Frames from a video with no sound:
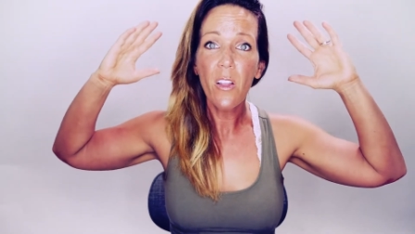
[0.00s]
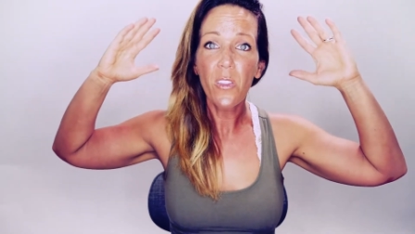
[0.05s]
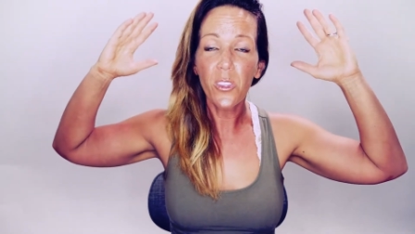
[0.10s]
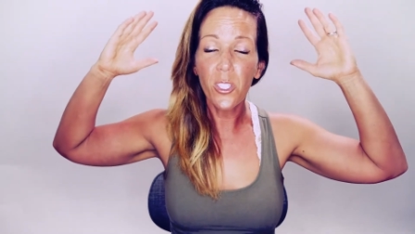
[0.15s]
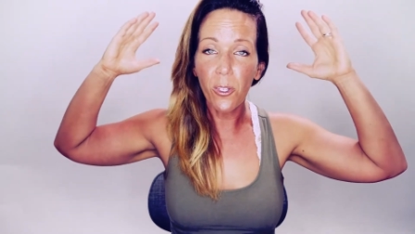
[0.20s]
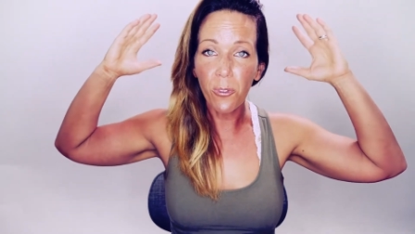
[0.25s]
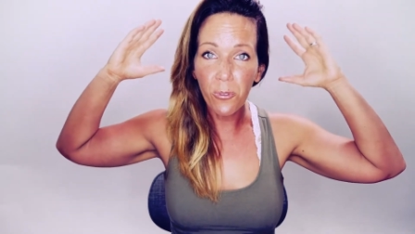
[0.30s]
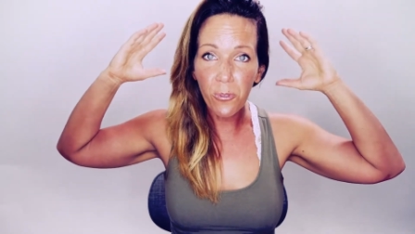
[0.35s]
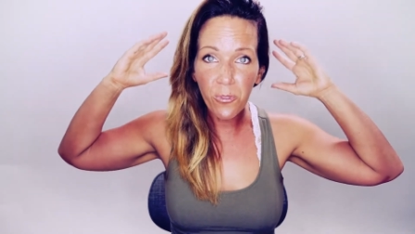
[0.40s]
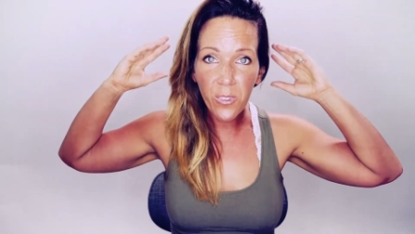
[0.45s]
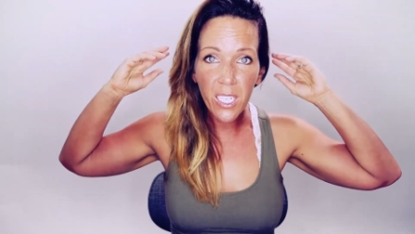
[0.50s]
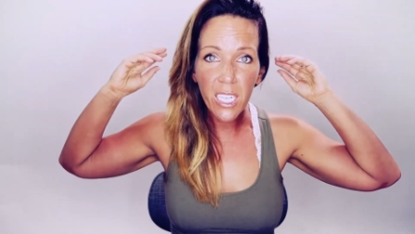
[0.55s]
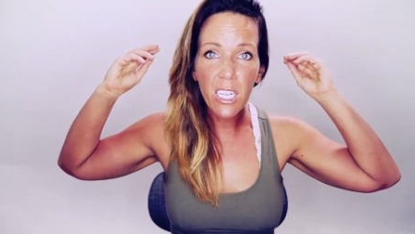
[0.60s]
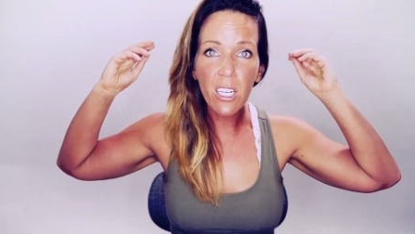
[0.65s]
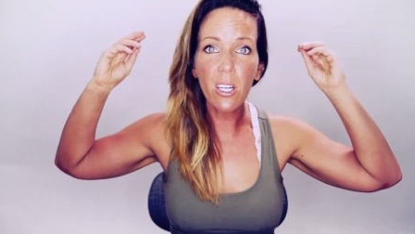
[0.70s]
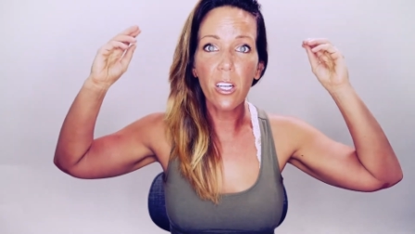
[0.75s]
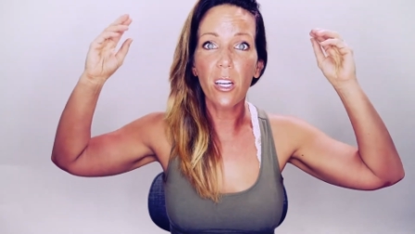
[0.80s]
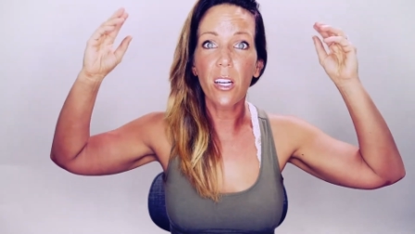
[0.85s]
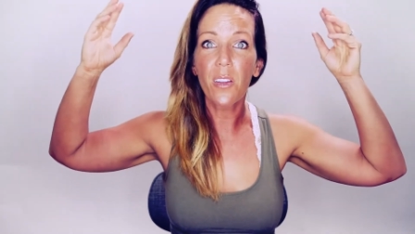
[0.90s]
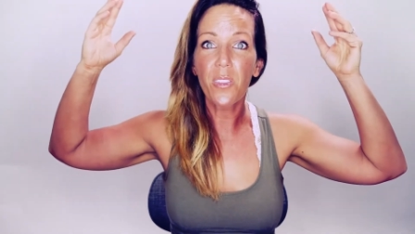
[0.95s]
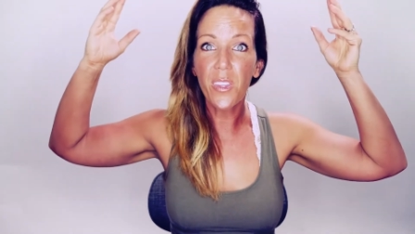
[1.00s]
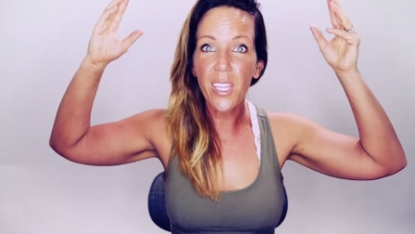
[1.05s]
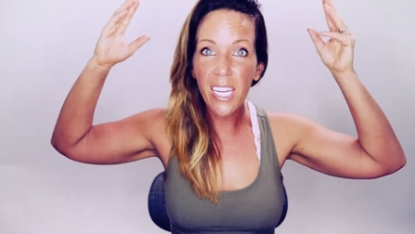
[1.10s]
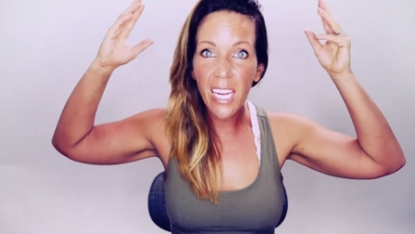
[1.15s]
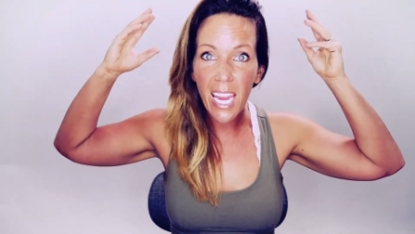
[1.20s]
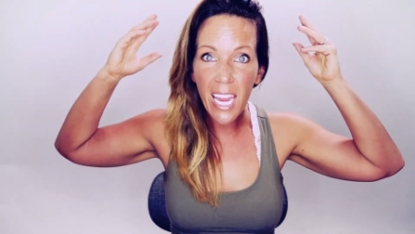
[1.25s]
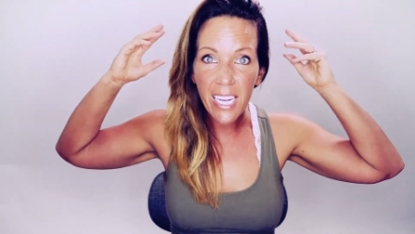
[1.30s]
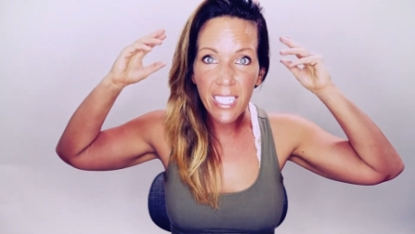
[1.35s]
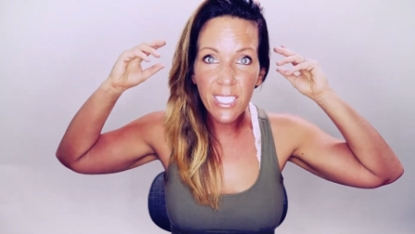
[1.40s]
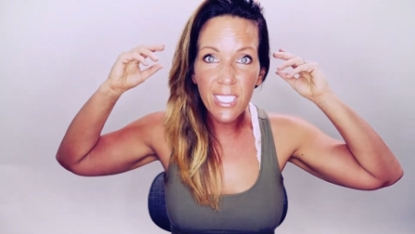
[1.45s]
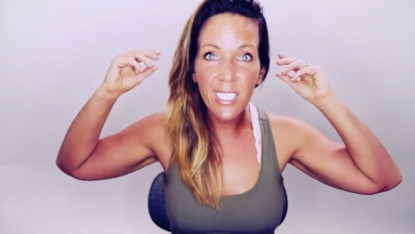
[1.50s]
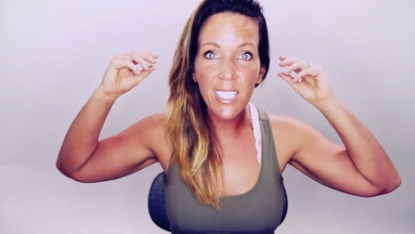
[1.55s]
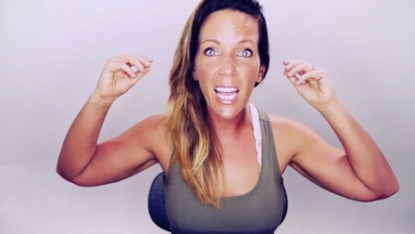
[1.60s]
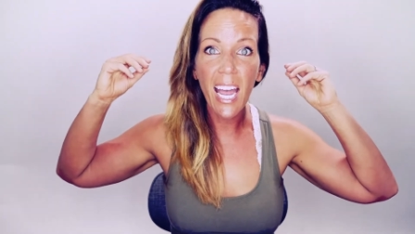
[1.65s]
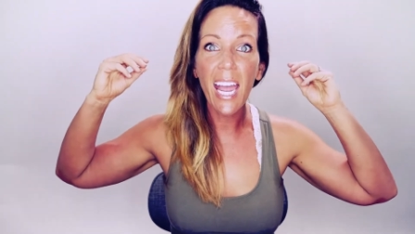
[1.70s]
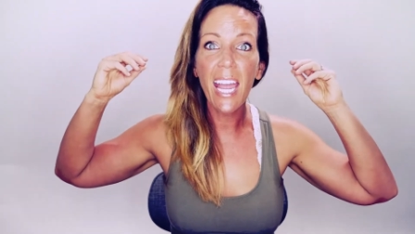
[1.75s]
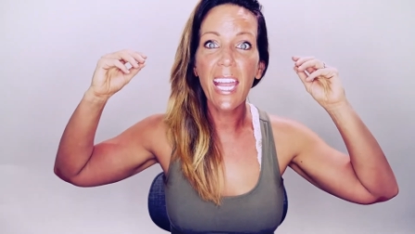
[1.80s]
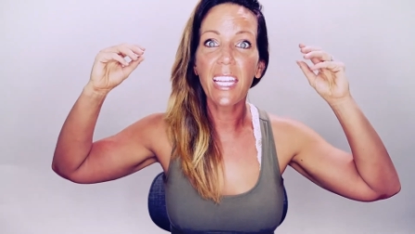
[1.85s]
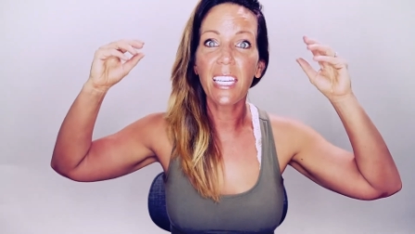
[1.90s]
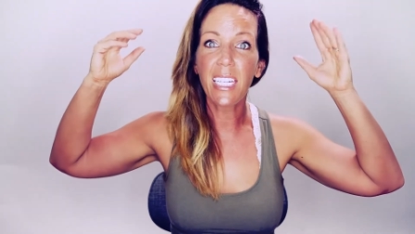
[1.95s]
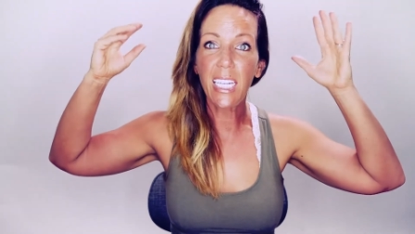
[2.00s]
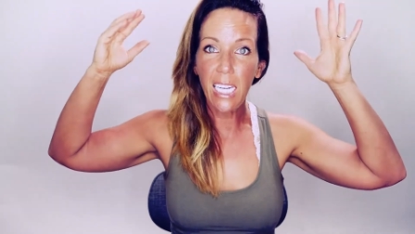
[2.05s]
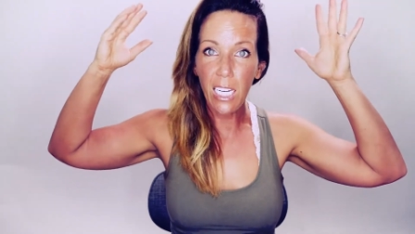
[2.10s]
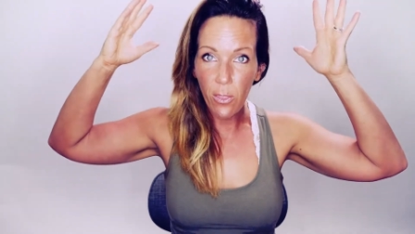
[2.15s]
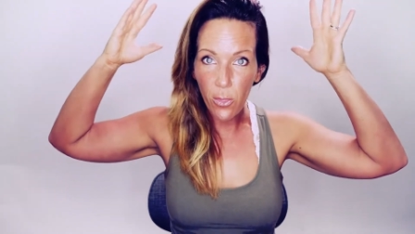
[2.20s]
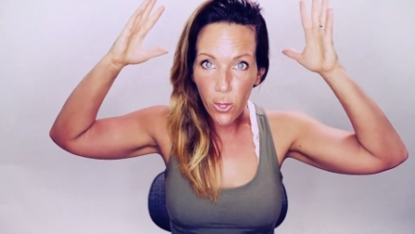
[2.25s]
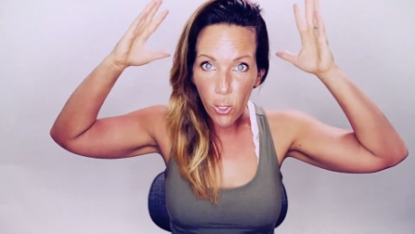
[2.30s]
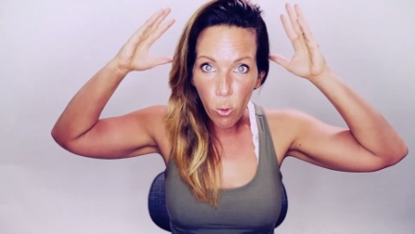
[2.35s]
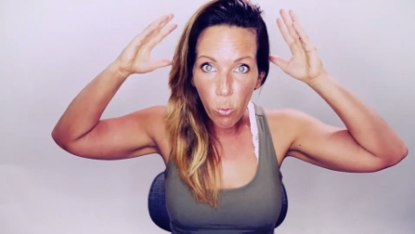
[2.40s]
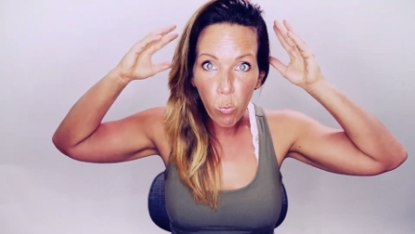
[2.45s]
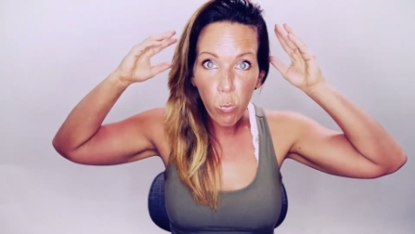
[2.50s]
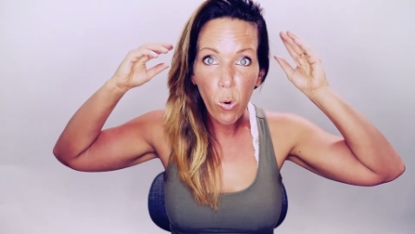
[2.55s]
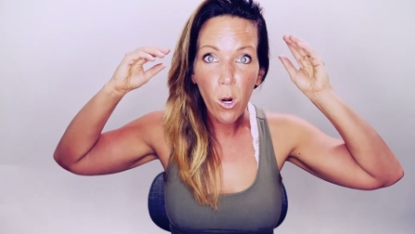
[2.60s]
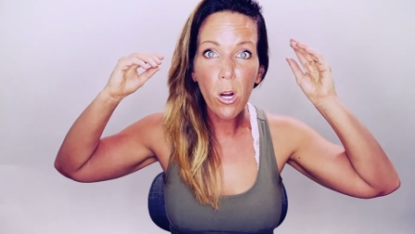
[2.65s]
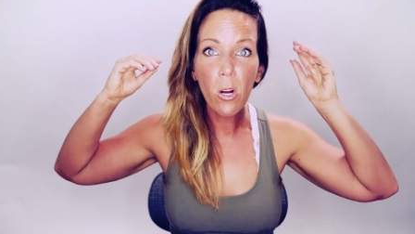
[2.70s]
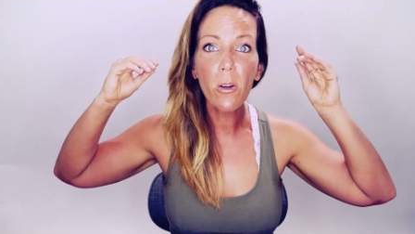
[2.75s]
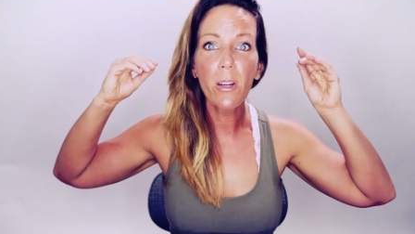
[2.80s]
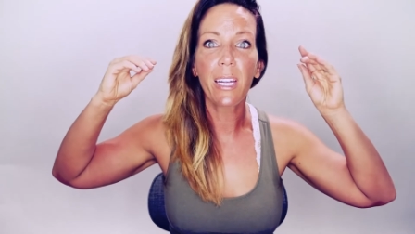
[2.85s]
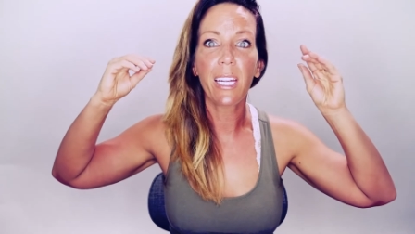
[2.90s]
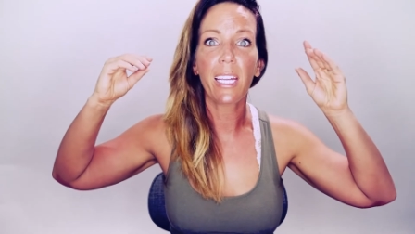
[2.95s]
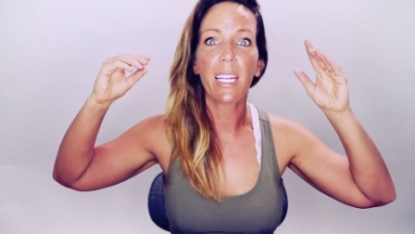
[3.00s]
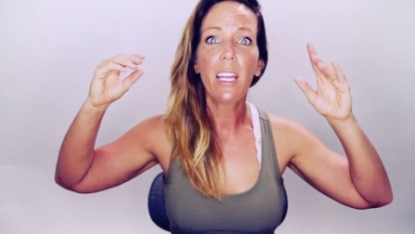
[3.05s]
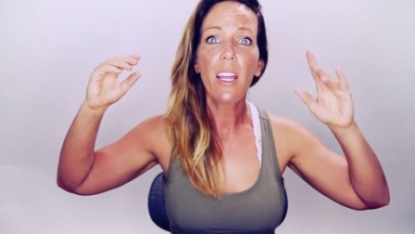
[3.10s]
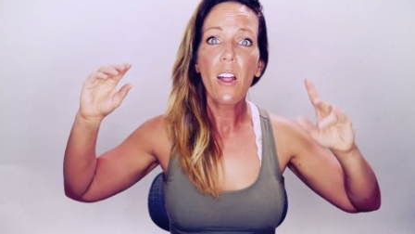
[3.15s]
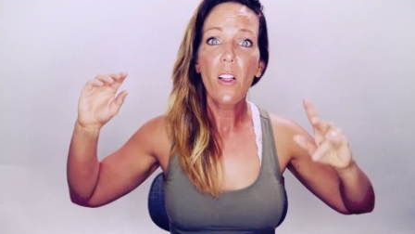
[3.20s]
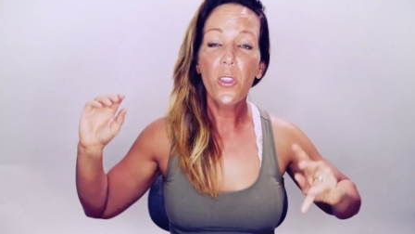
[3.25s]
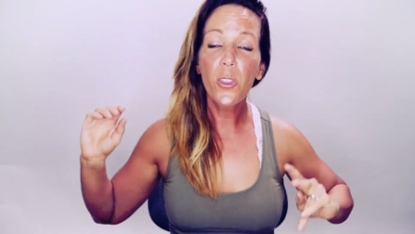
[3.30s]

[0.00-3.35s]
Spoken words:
the fear, the anxiety, the worry.